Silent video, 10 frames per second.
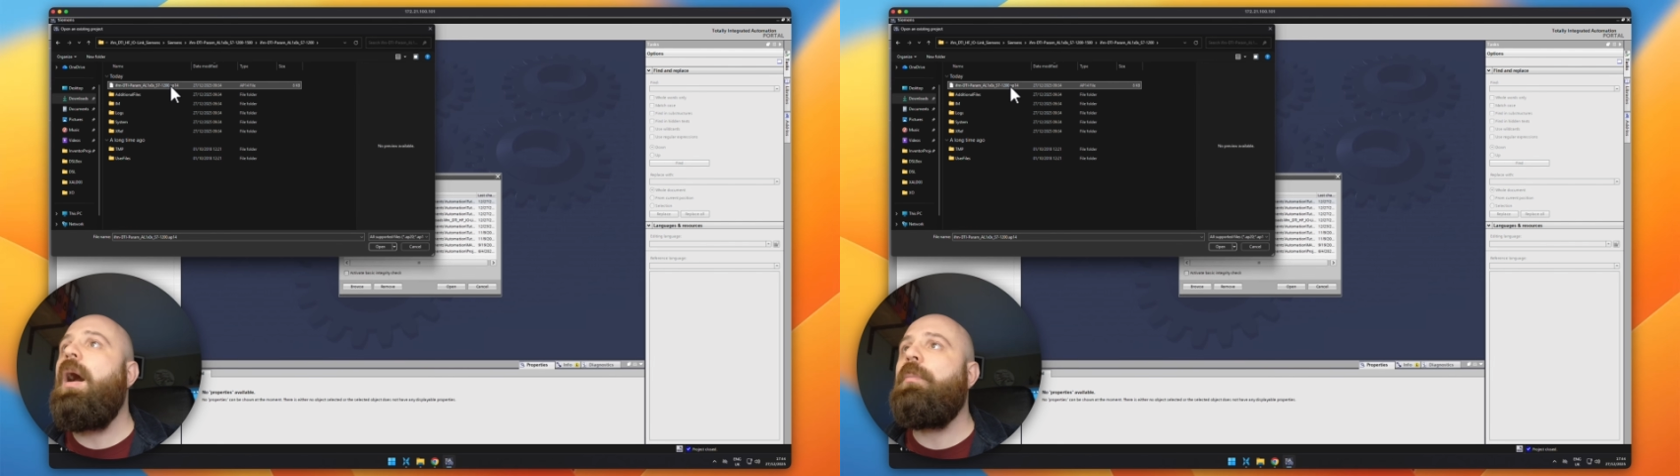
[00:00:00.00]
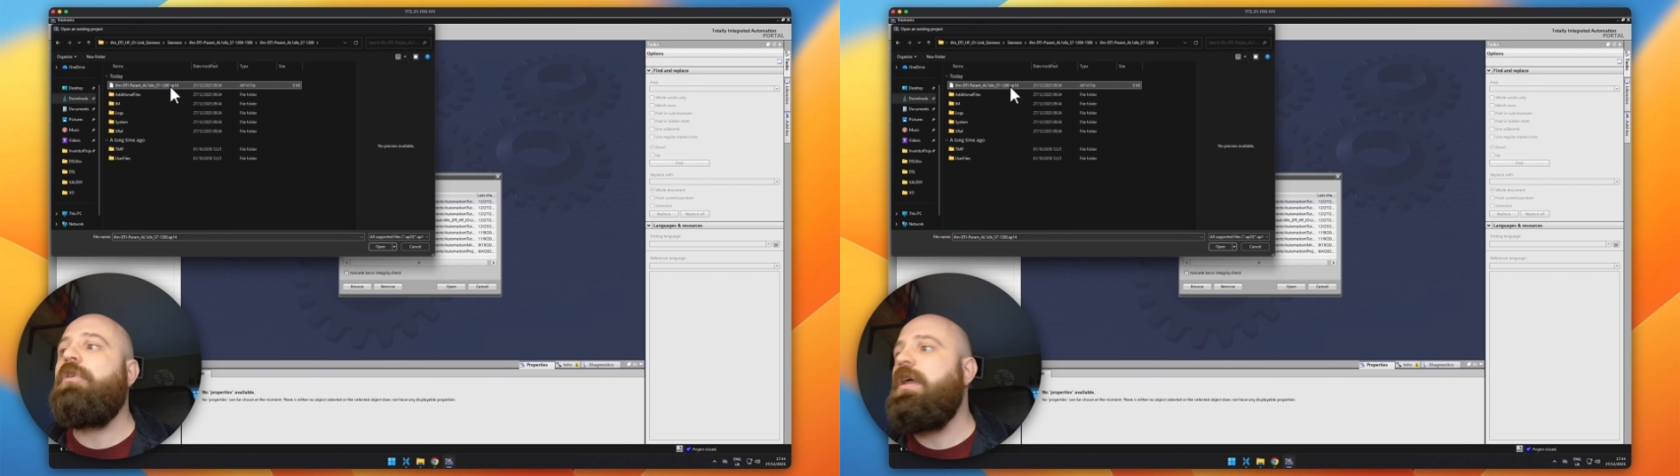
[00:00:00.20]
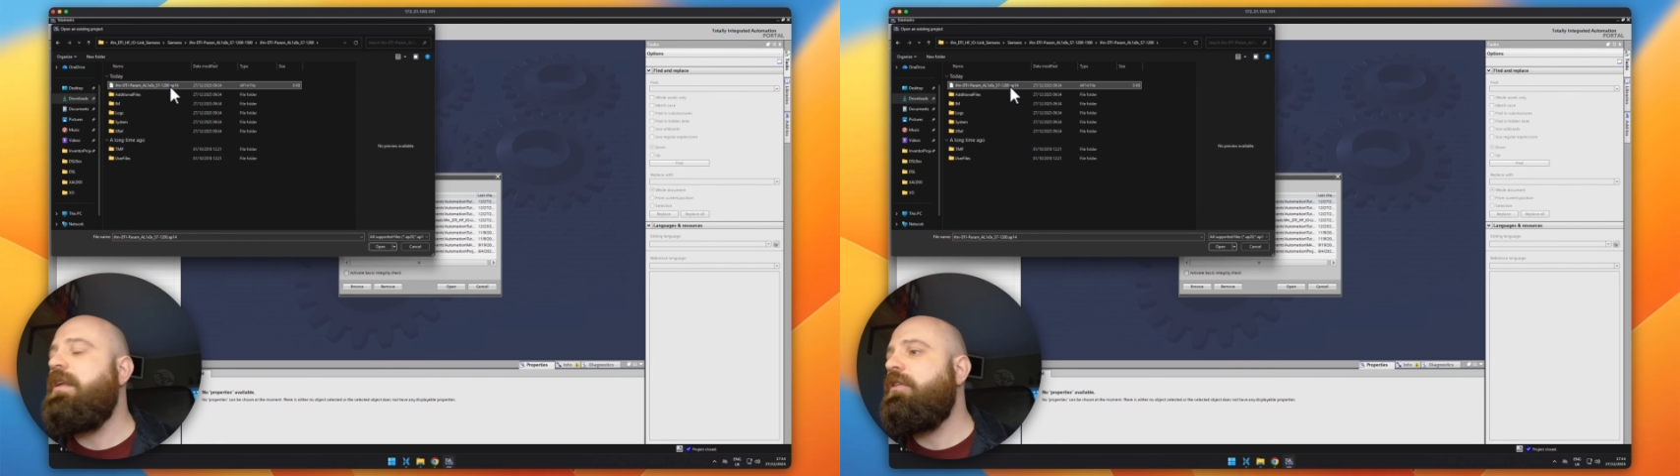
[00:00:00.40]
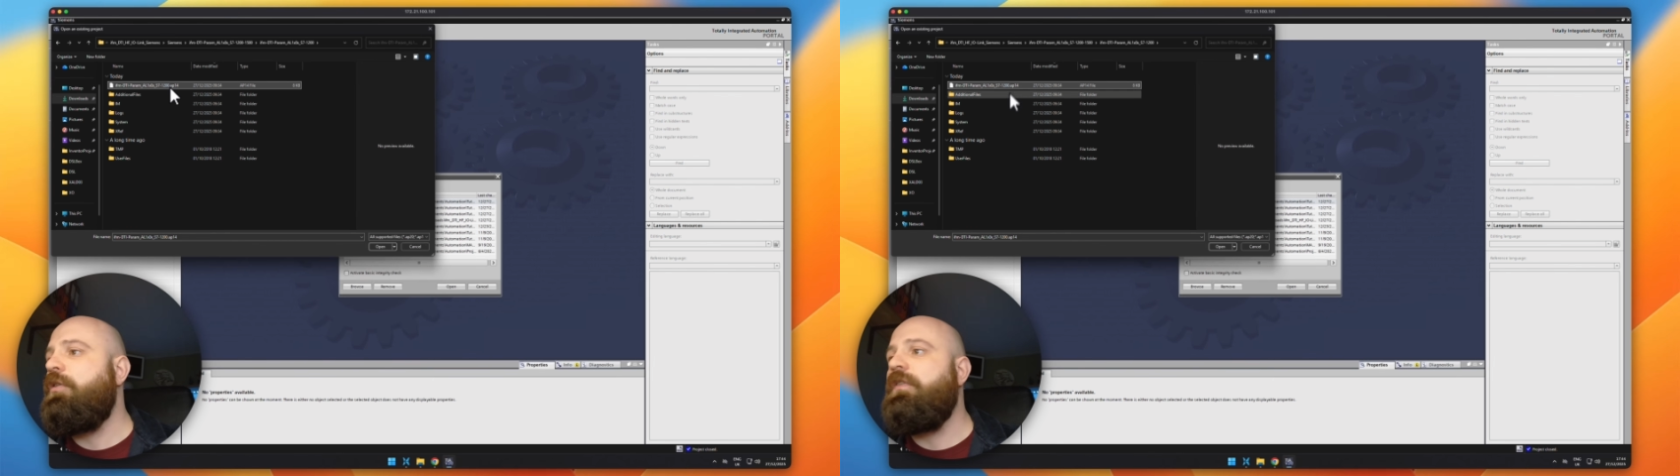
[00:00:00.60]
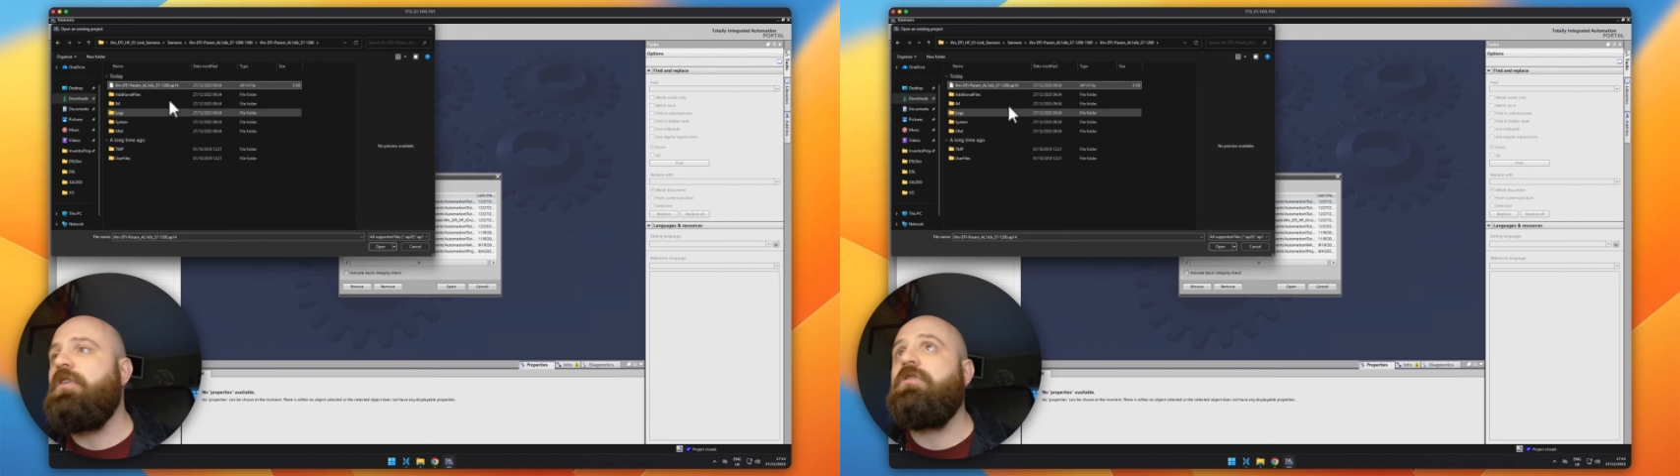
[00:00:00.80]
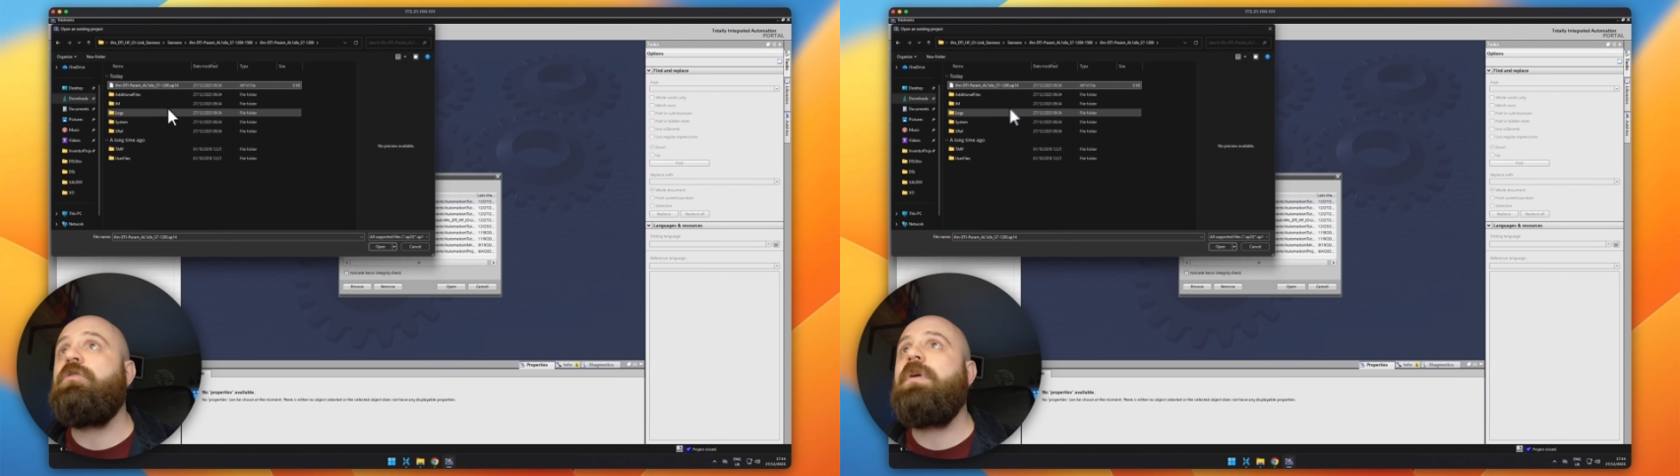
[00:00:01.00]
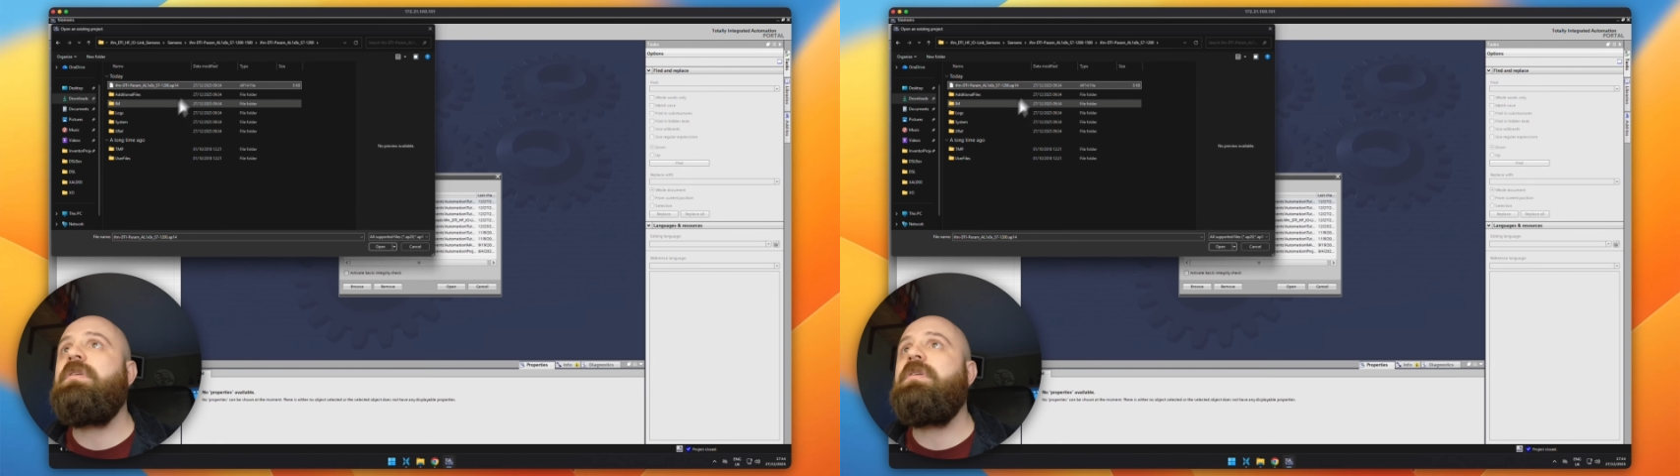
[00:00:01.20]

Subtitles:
upgrade it to a version 20